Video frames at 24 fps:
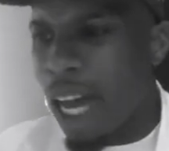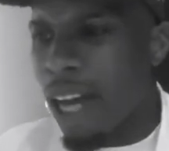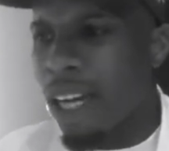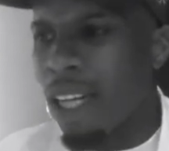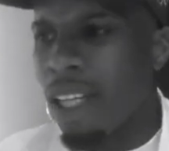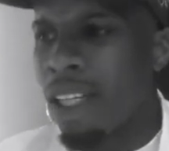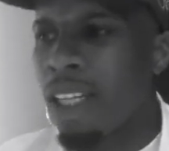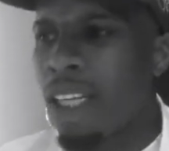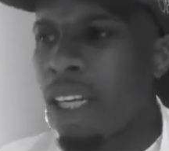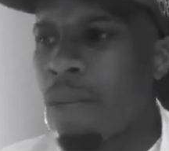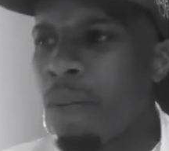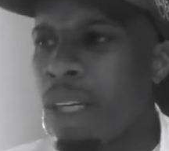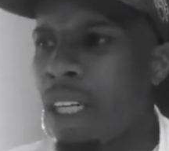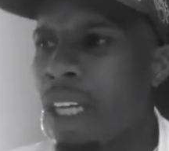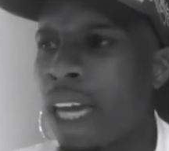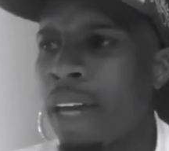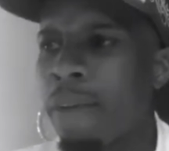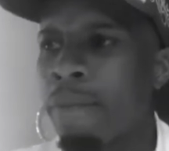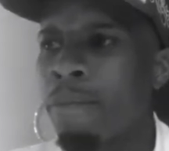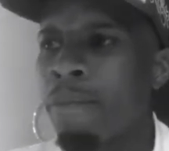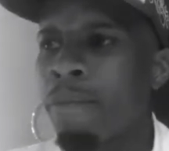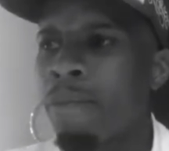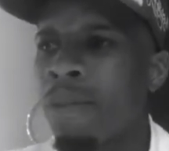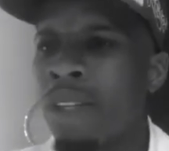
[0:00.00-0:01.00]
and I don't care who
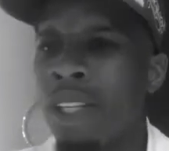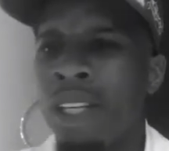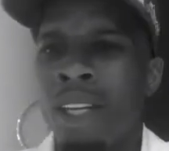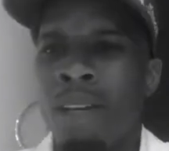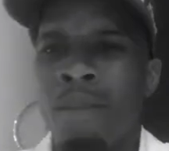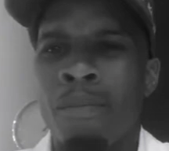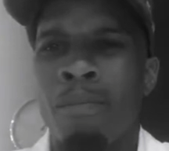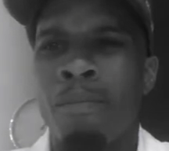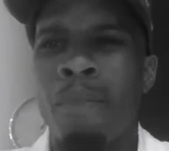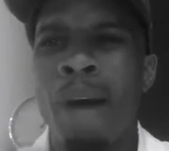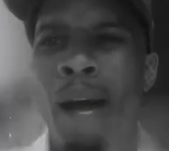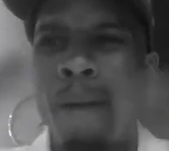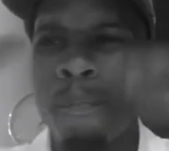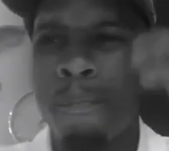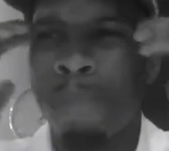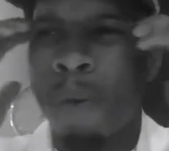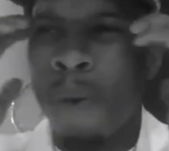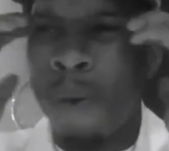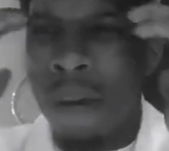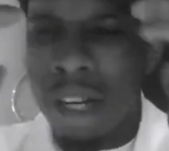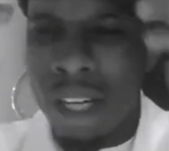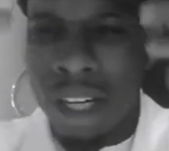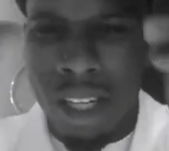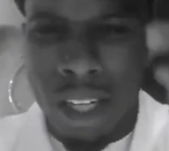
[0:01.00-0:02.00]
looks at me, how they look at me.
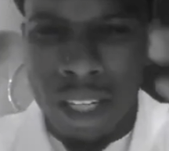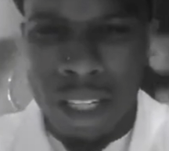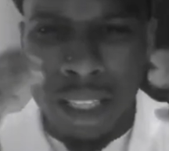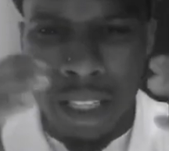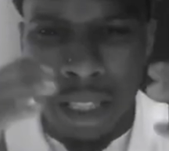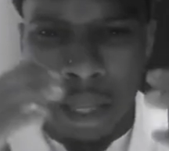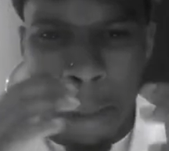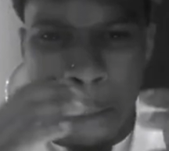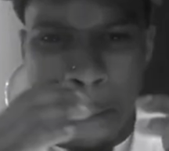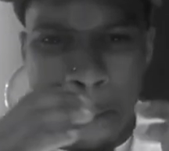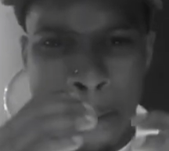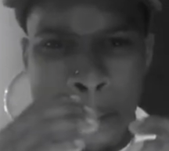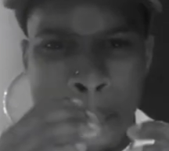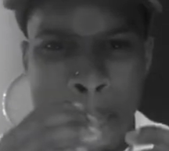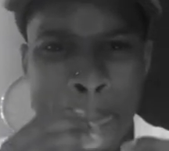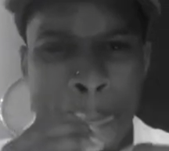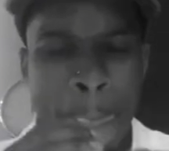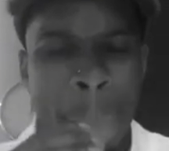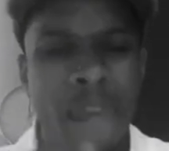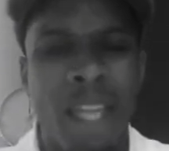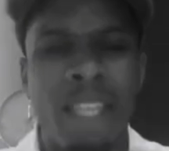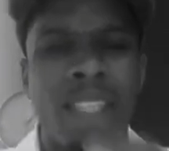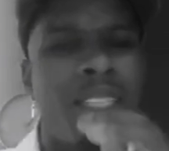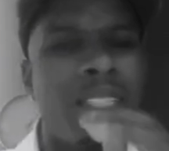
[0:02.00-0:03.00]
Like,
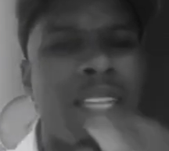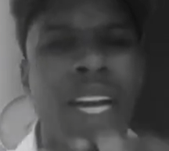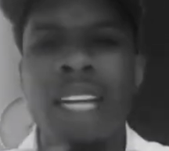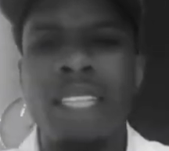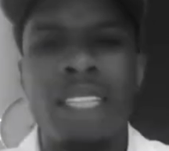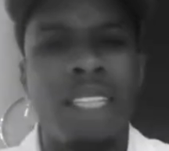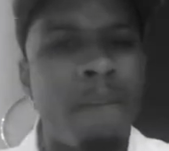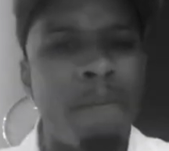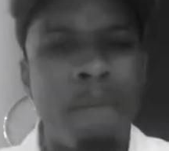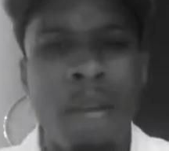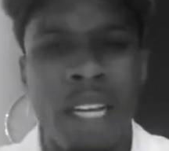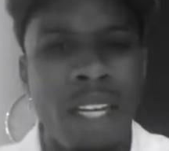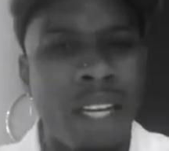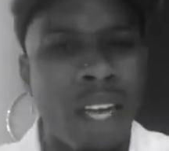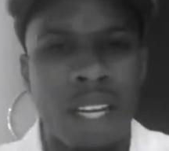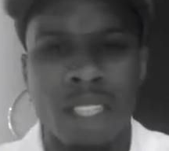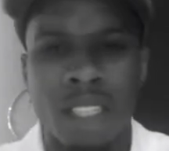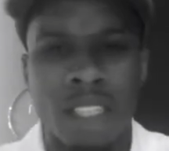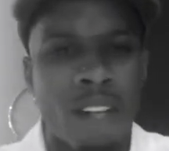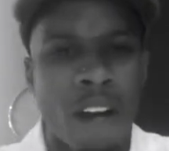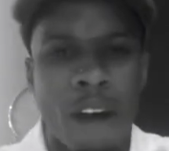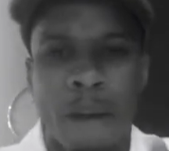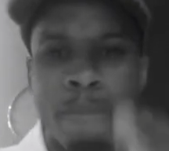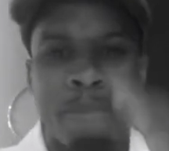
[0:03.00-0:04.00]
my point of this
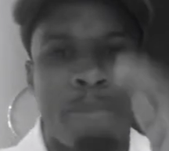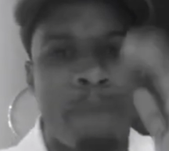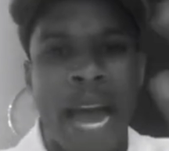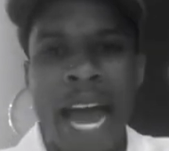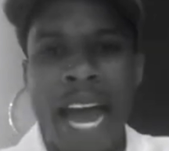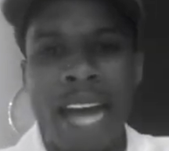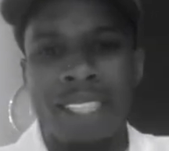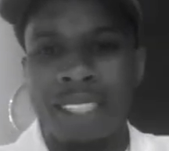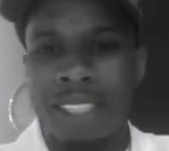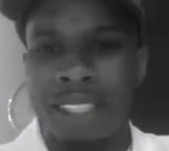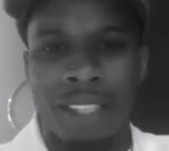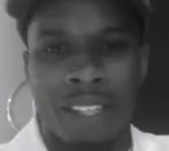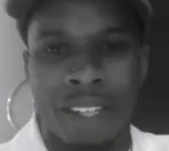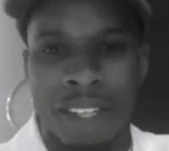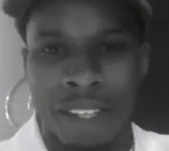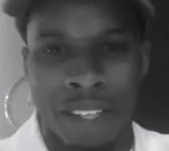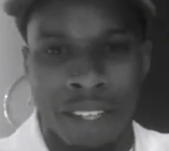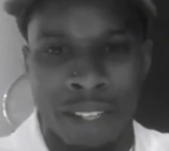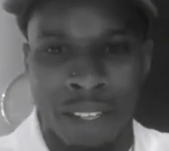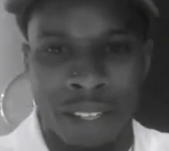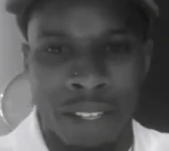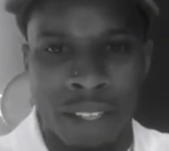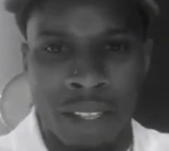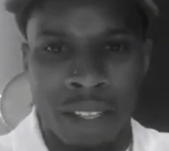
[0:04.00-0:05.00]
is not to make
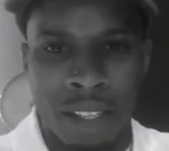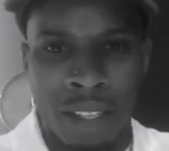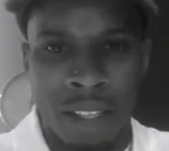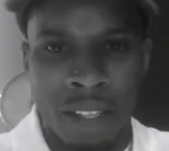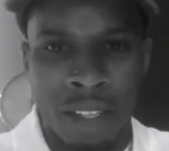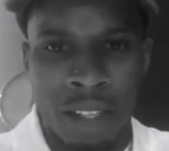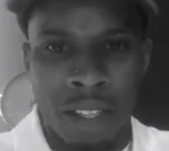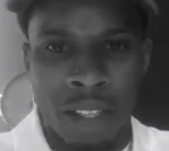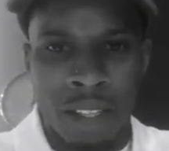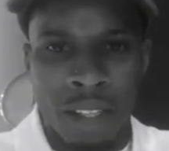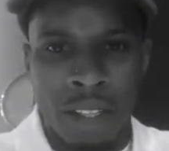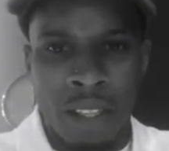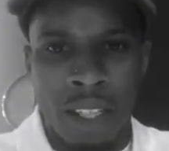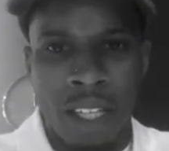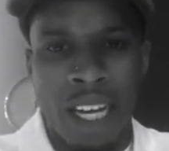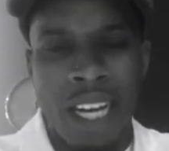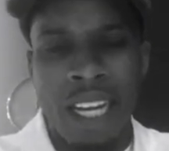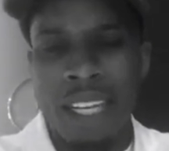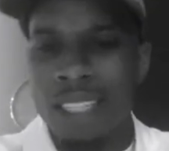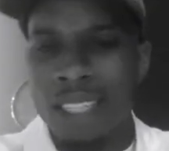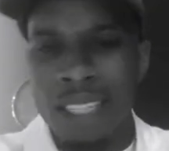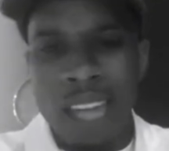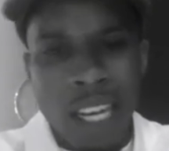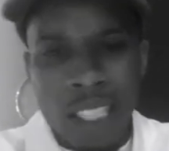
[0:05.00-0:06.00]
y'all start bashing
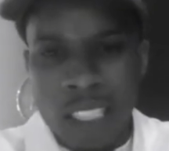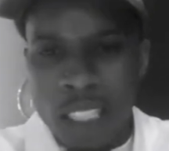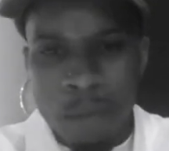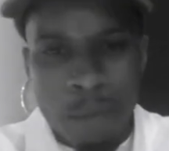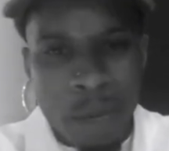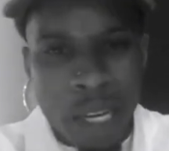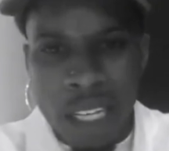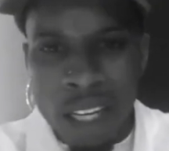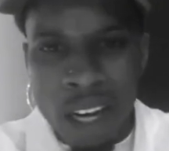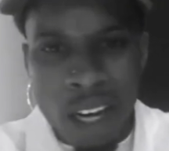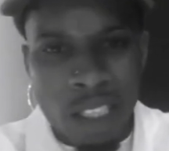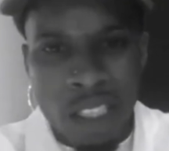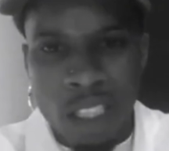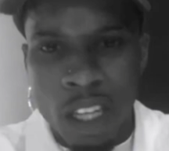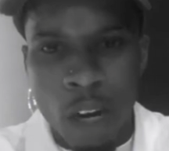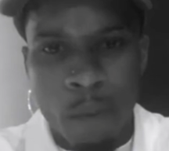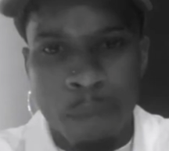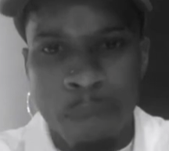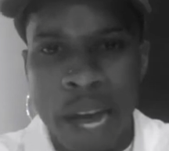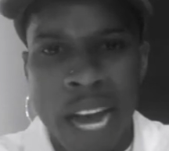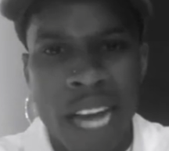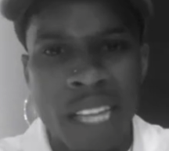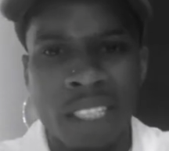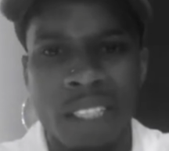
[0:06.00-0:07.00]
her.
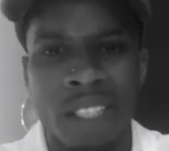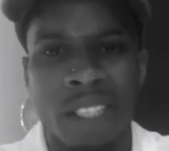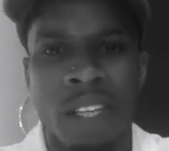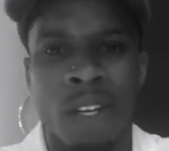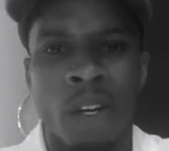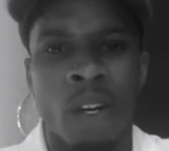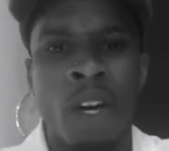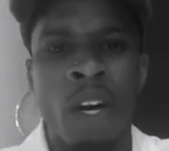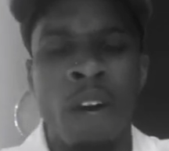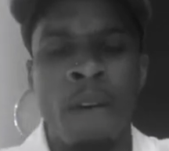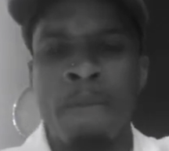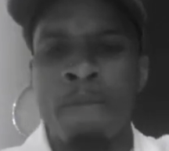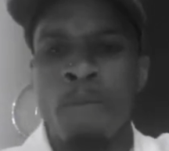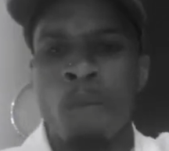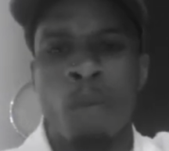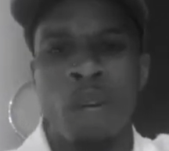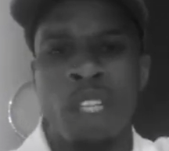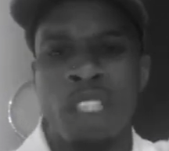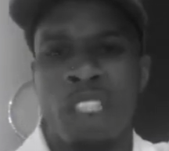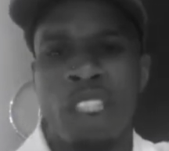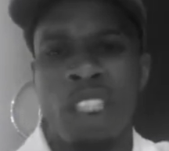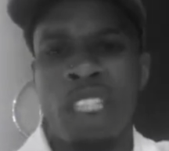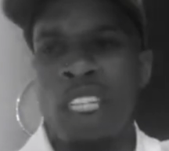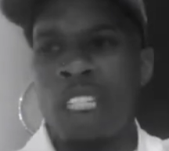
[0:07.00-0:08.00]
It's not to make y'all
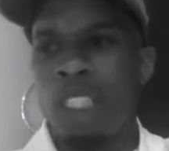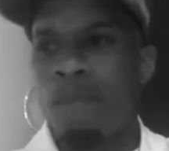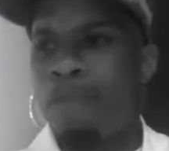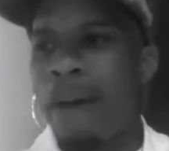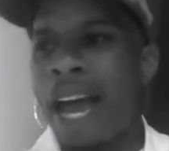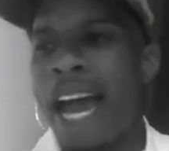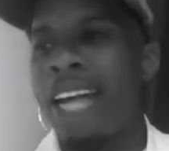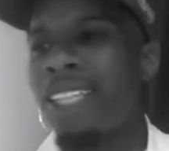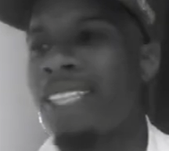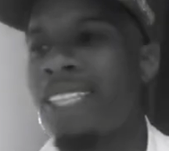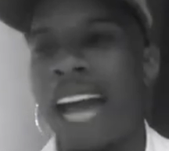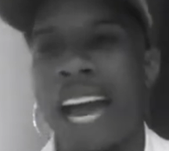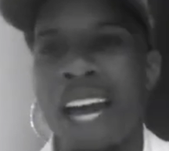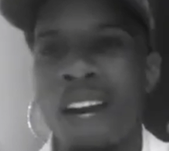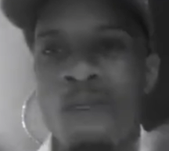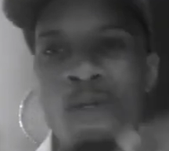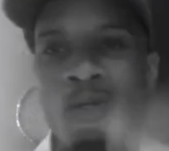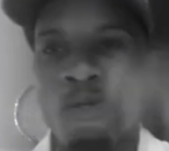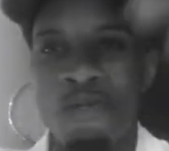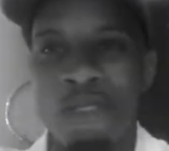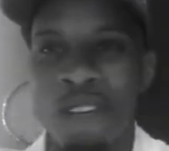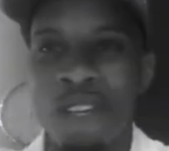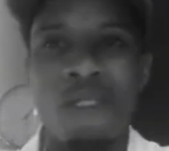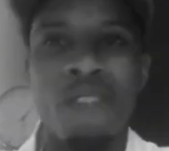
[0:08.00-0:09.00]
start bashing her.
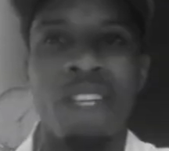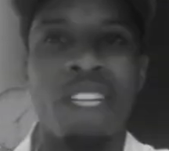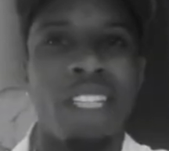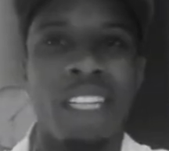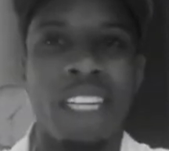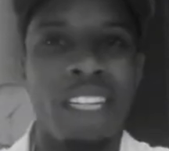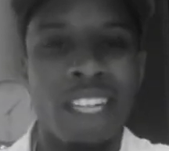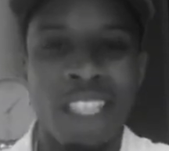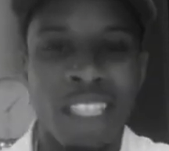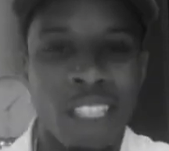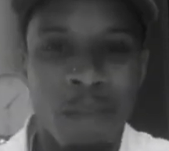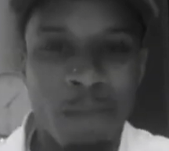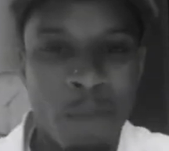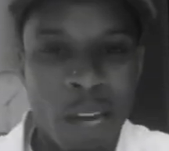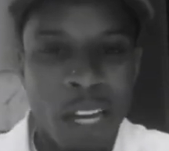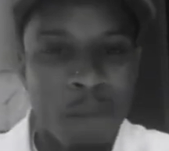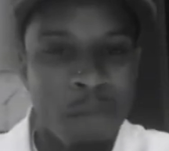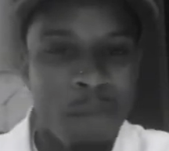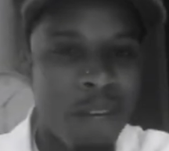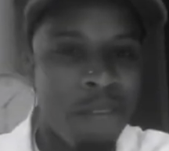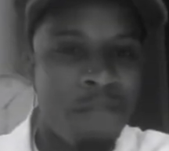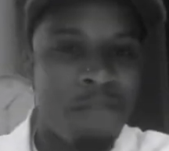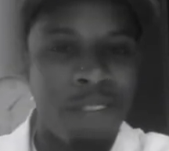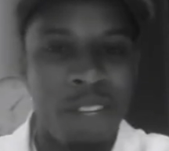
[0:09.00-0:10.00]
When she's bashed, I
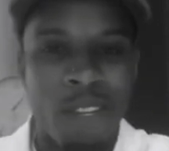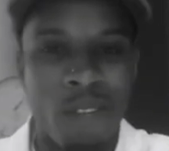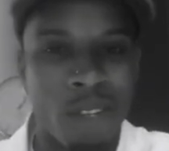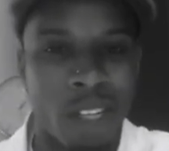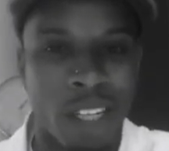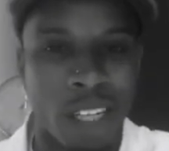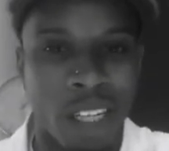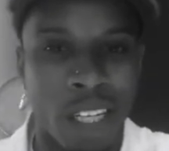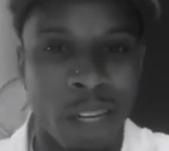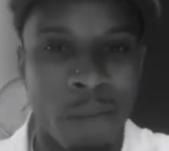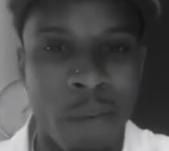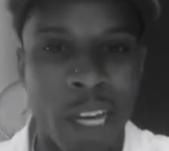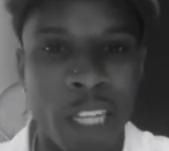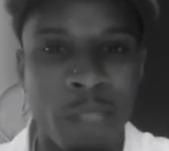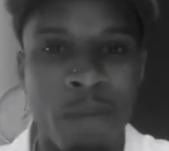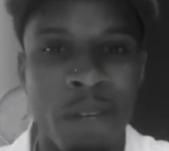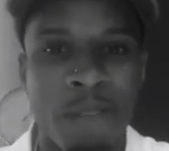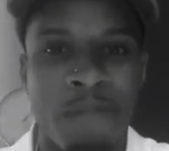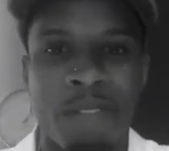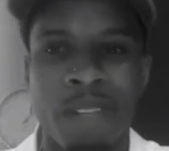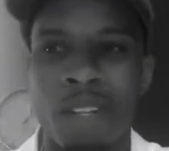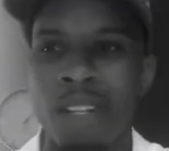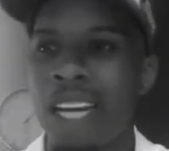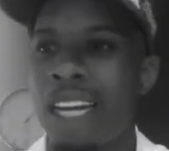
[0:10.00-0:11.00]
don't feel good. It doesn't
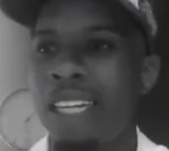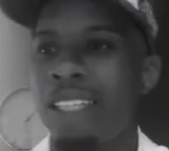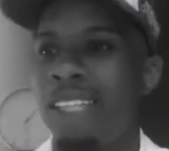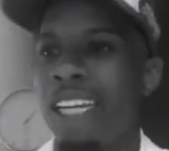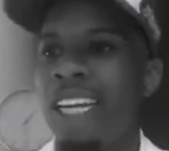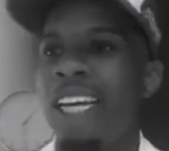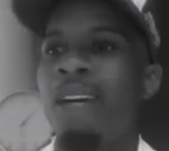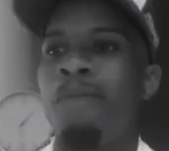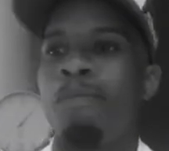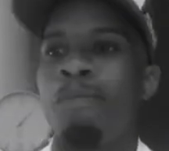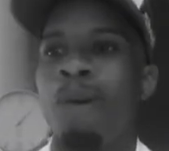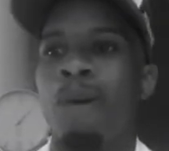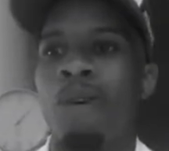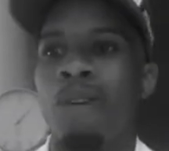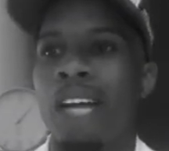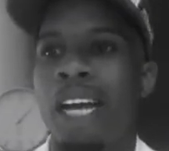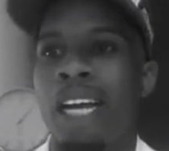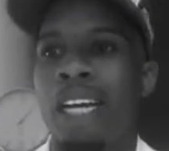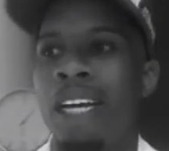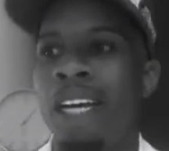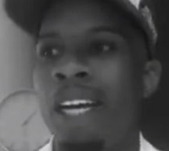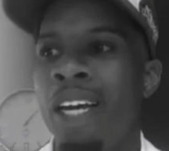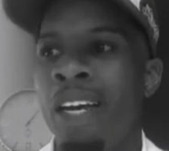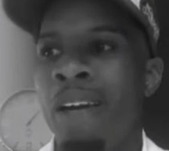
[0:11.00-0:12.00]
make me feel good. It
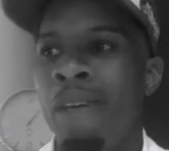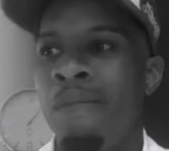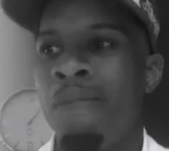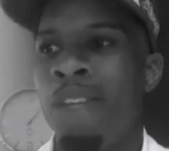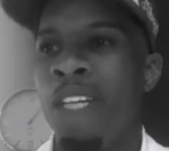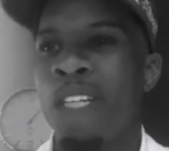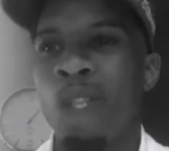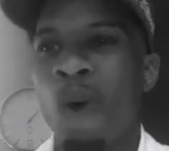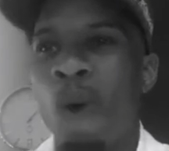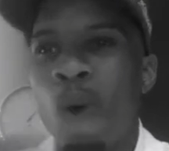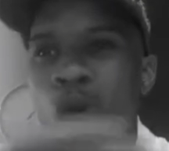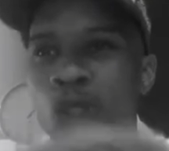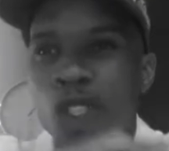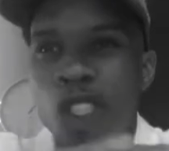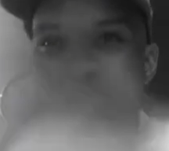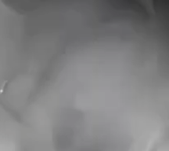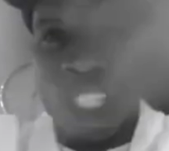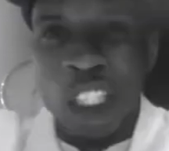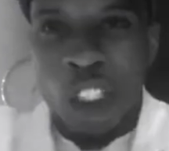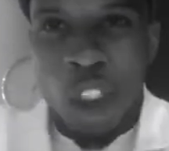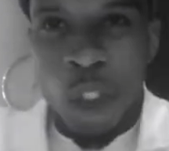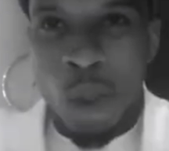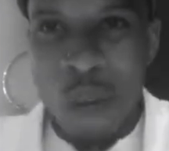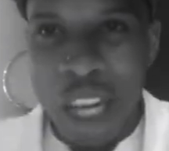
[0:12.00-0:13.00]
makes me feel like, damn,
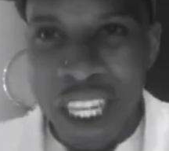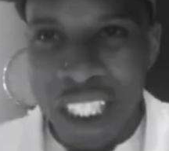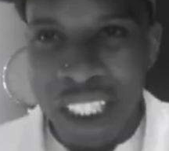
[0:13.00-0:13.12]
bro, like